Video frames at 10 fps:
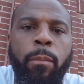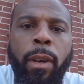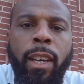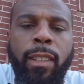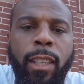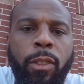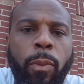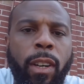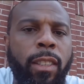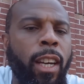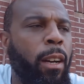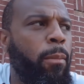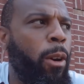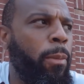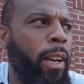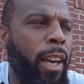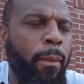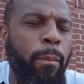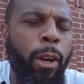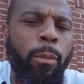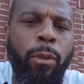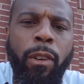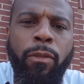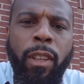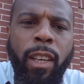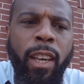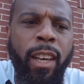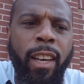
Peace. I just wanted to take a moment and build briefly